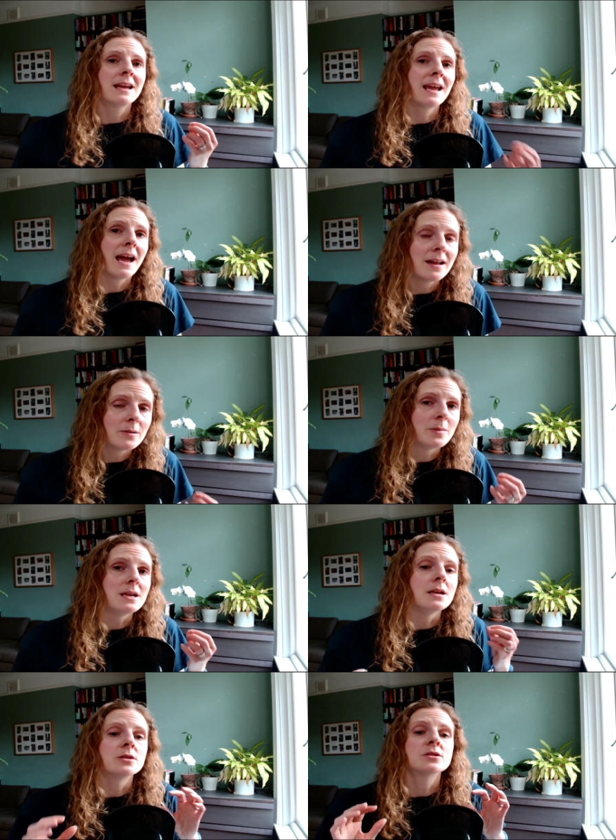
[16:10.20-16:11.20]
can
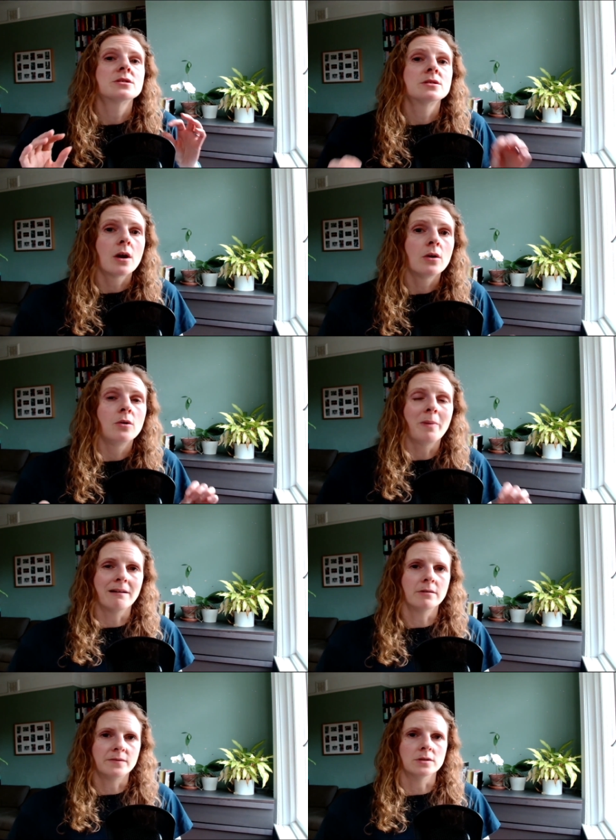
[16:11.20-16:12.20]
be so
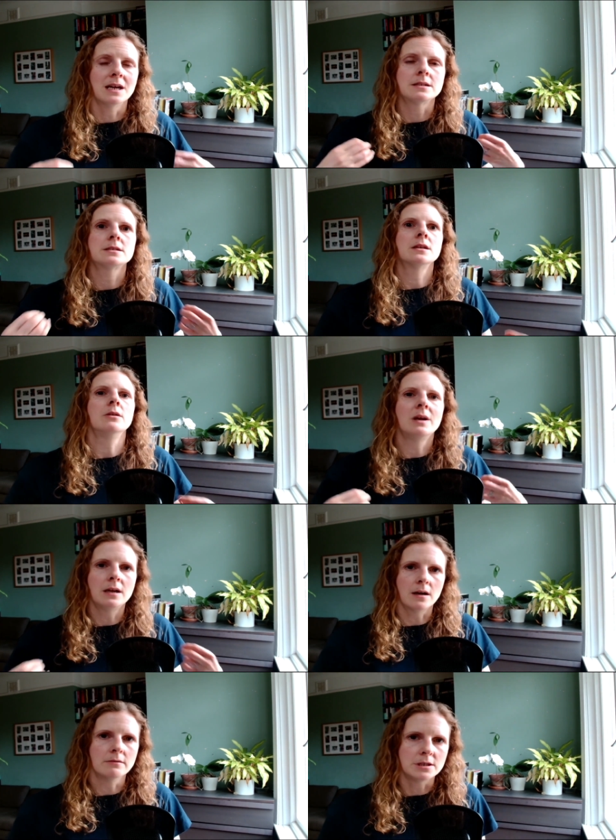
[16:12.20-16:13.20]
powerful and so
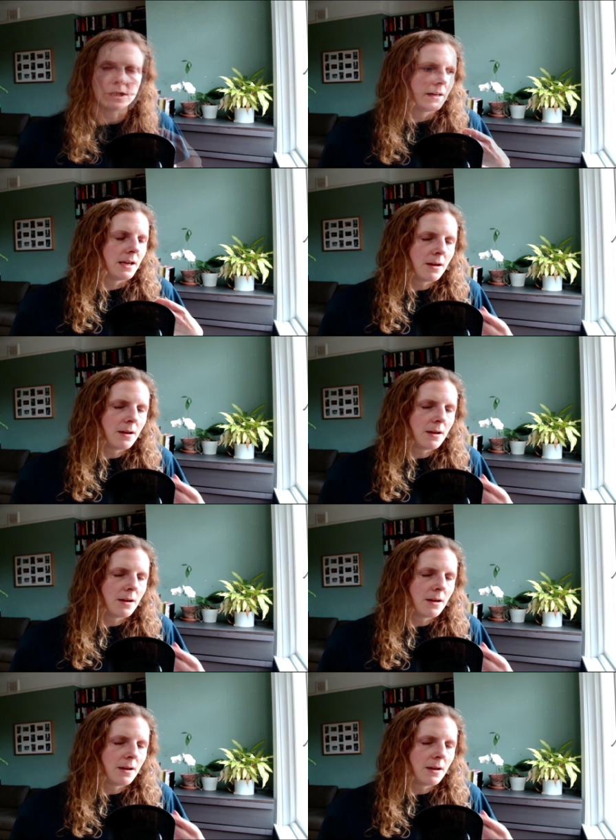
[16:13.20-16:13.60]
encouraging.